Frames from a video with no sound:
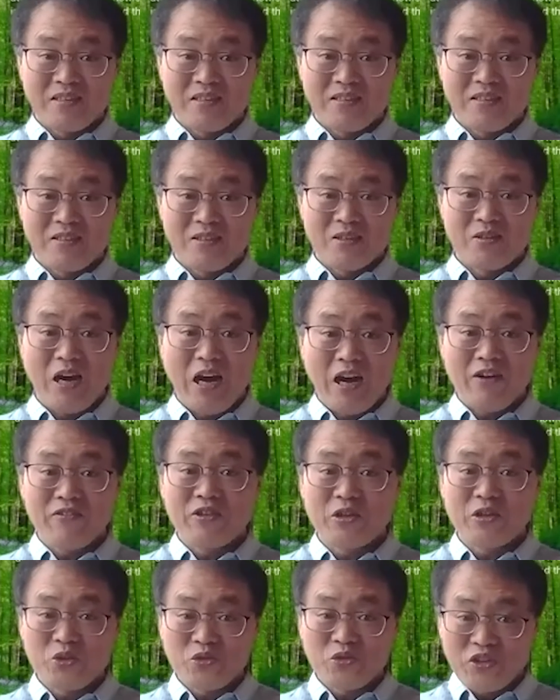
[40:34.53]
So
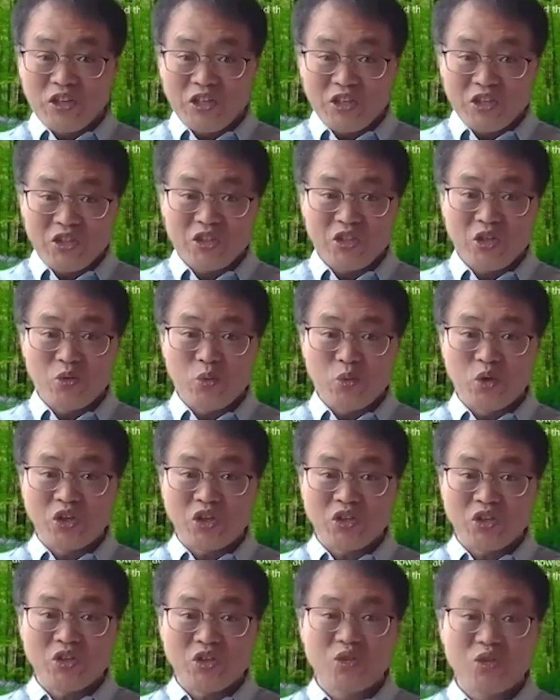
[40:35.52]
after you finish your
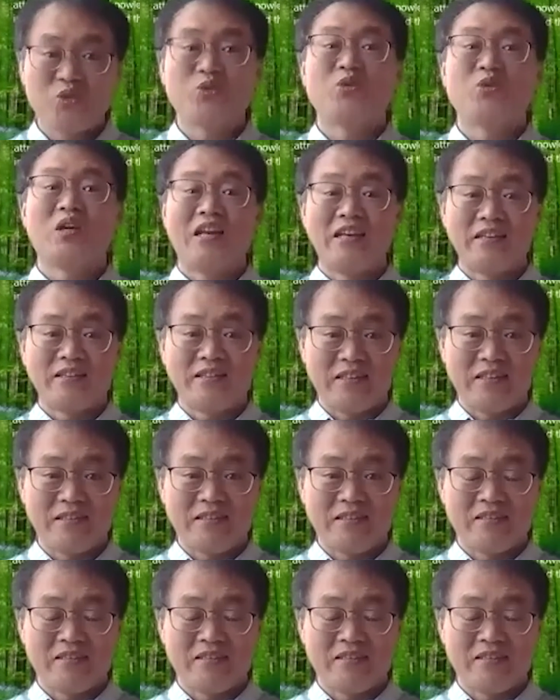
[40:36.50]
work, you release it.